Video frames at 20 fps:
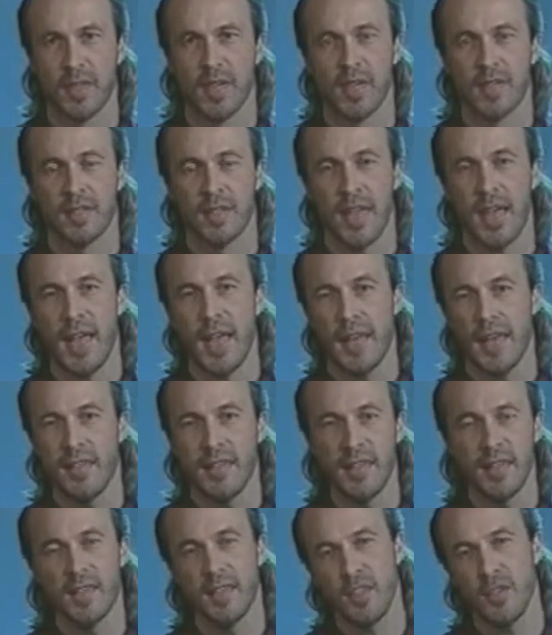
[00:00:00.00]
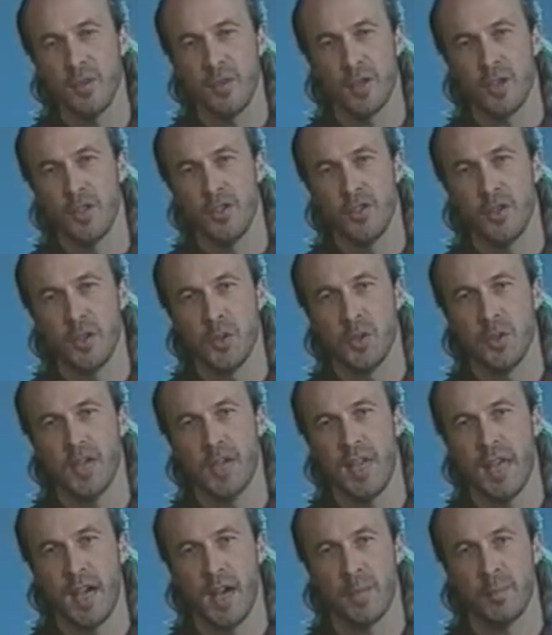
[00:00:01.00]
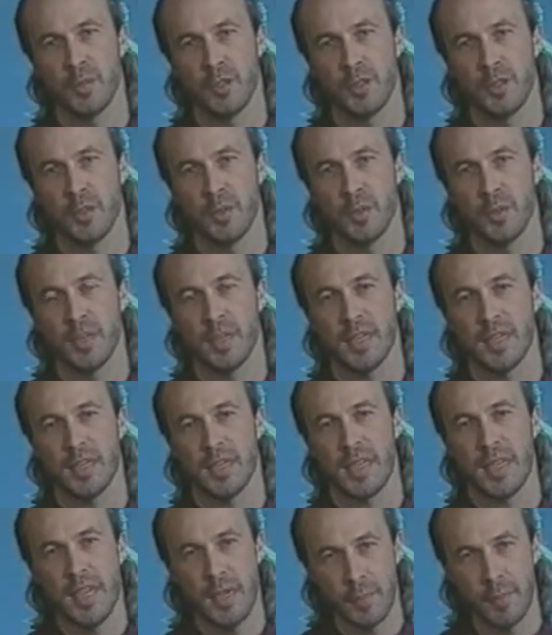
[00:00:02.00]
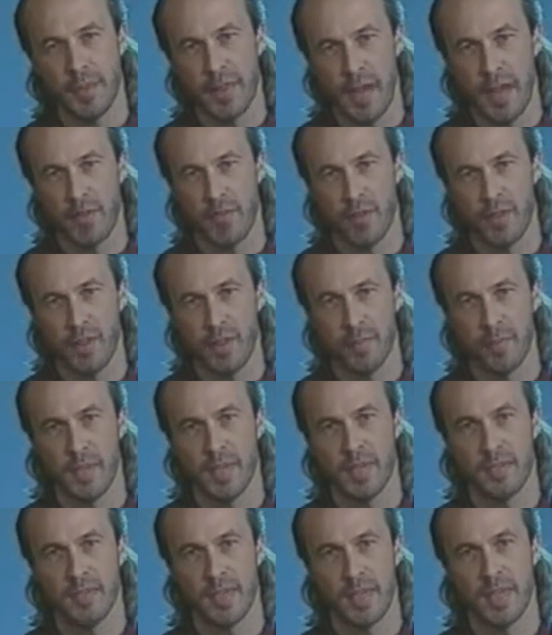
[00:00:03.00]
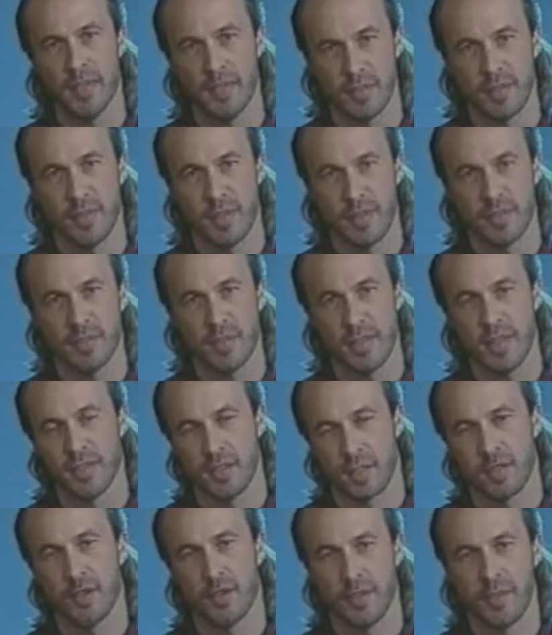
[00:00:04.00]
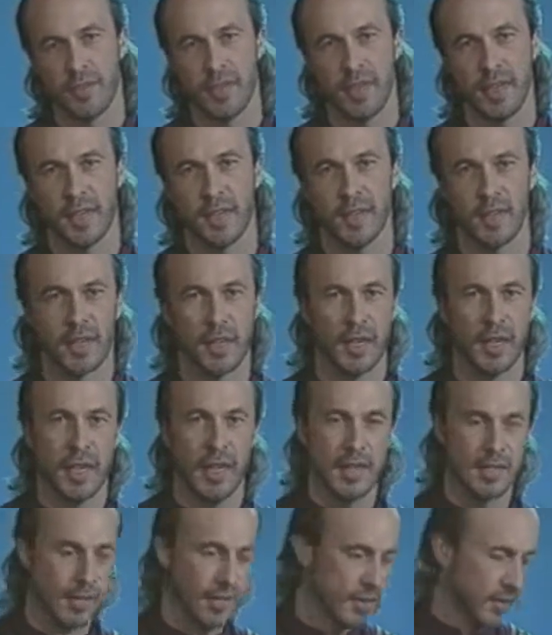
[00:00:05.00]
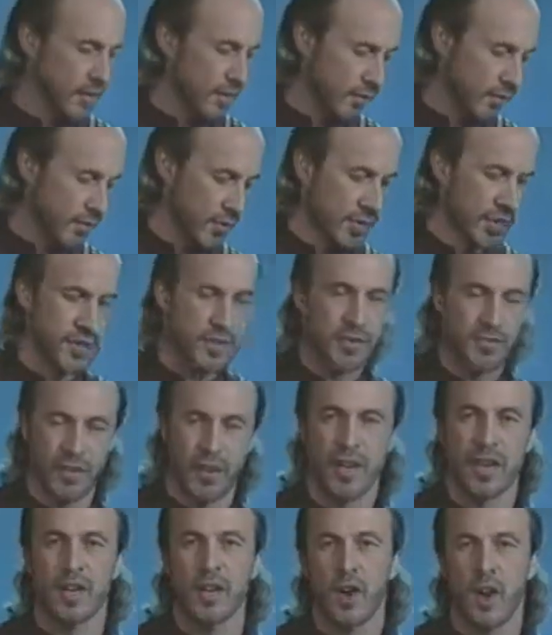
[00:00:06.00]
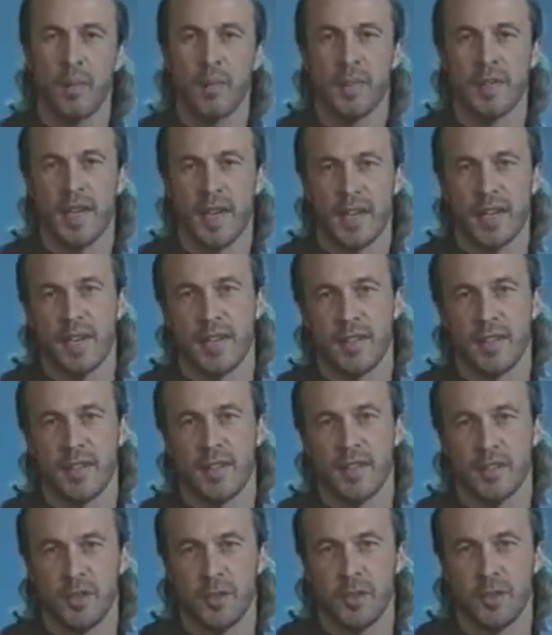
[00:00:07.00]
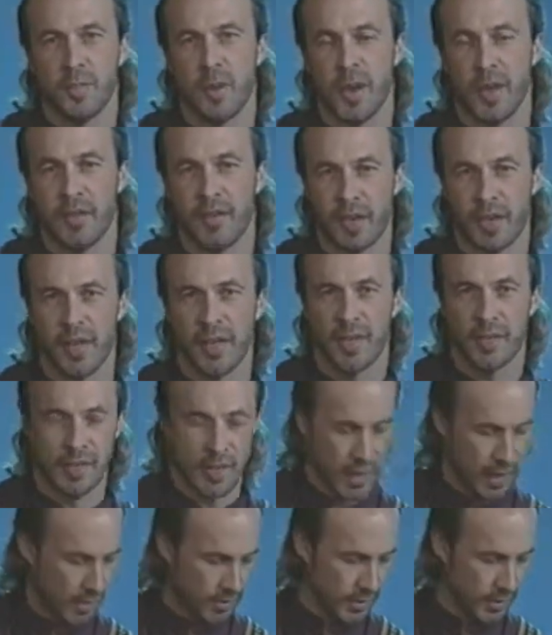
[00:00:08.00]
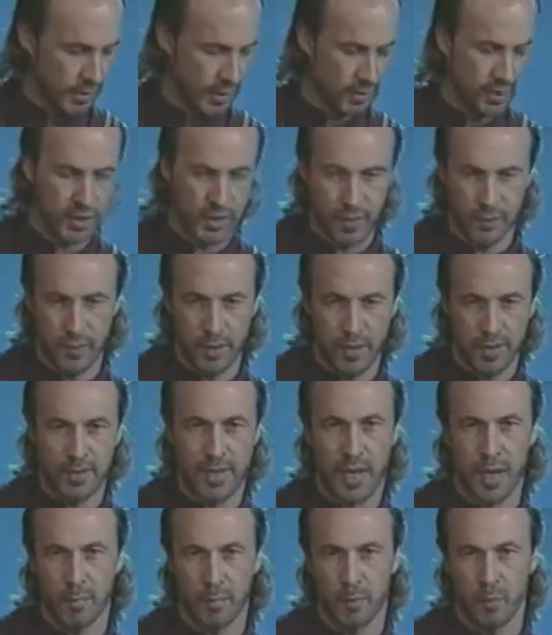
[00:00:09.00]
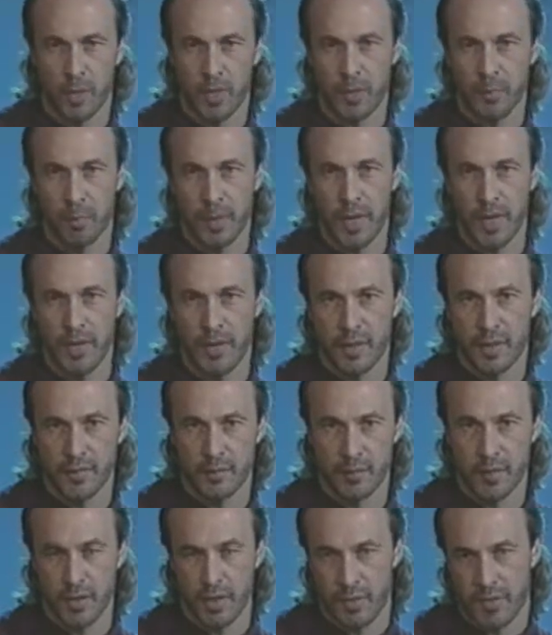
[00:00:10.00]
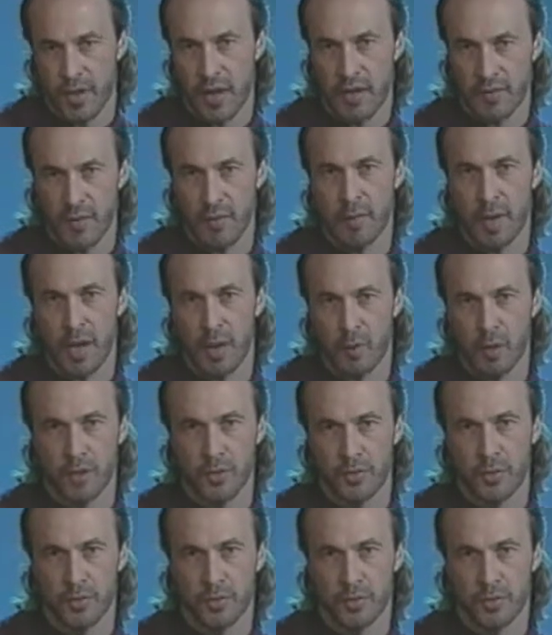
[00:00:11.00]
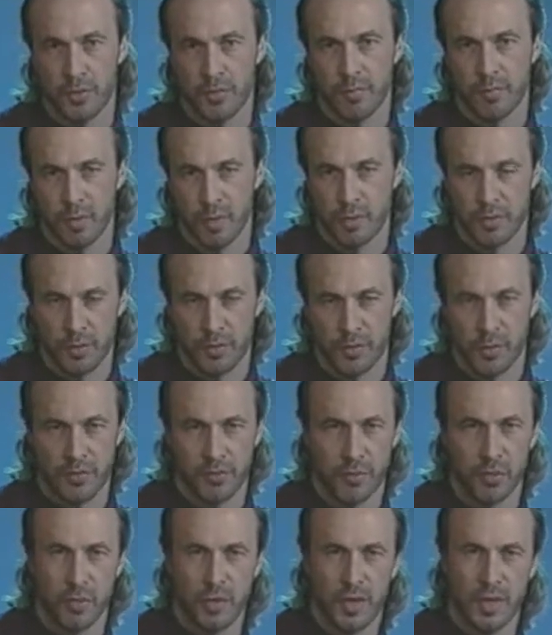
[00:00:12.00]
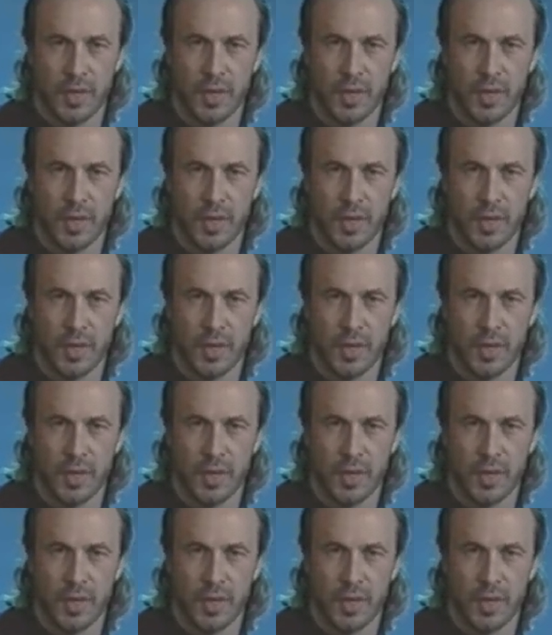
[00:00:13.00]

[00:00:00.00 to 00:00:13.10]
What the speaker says: So anything that you can do that helps you keep in that rhythm is a good thing. This is a very common technique that's used by reggae guitarists. I'll just give you an example. When you're playing if you have a bar 1, 2, 3, 1, 2, 3, 4,